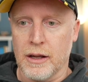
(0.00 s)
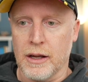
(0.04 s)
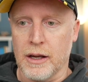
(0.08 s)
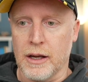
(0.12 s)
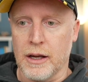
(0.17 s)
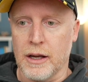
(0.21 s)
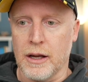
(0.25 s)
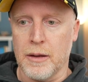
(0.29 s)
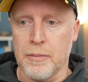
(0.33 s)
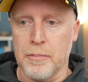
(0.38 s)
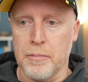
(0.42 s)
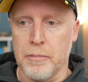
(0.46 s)

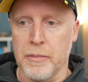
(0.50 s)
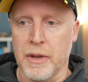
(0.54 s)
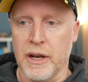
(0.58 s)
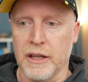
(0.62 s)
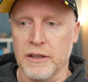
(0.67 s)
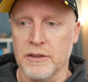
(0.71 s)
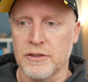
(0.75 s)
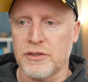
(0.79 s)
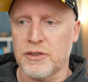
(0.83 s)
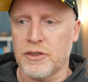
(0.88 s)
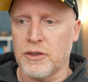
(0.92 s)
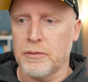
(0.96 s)

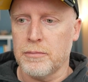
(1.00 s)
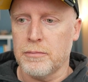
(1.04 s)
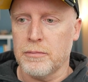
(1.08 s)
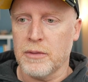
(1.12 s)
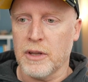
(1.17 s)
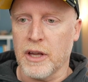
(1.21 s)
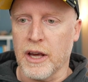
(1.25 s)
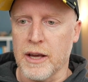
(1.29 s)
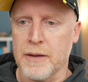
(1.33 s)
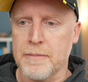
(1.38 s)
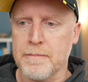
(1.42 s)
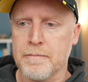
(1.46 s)
minutes,
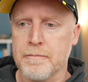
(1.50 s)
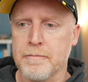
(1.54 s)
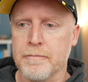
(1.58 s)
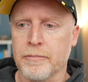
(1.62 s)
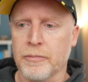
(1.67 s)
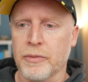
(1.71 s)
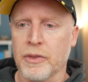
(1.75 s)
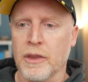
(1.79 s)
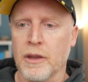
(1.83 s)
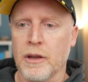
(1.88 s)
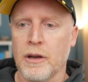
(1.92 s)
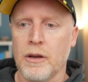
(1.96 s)
okay?
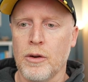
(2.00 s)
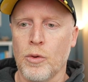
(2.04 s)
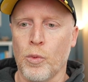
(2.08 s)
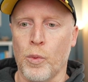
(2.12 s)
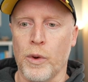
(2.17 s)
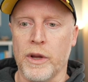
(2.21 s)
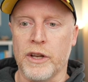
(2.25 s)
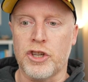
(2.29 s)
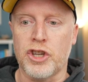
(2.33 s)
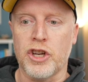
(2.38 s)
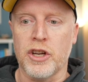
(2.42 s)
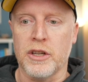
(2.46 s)

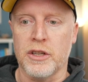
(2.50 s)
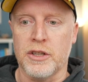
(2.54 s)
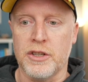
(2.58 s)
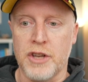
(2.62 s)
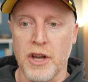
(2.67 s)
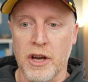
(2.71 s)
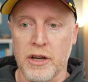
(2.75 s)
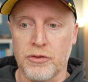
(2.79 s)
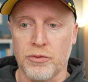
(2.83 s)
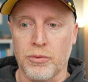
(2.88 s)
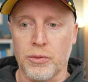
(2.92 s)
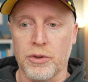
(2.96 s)
Which
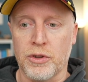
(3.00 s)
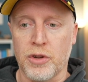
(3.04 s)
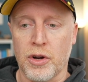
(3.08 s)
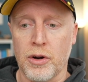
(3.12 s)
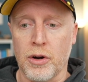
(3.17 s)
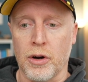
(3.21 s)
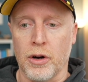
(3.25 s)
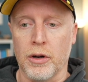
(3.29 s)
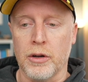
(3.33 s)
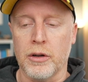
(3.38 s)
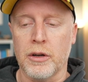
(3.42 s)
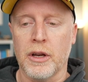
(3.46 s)
does
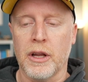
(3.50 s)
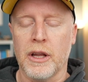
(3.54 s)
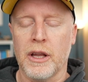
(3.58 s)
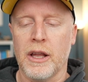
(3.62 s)
return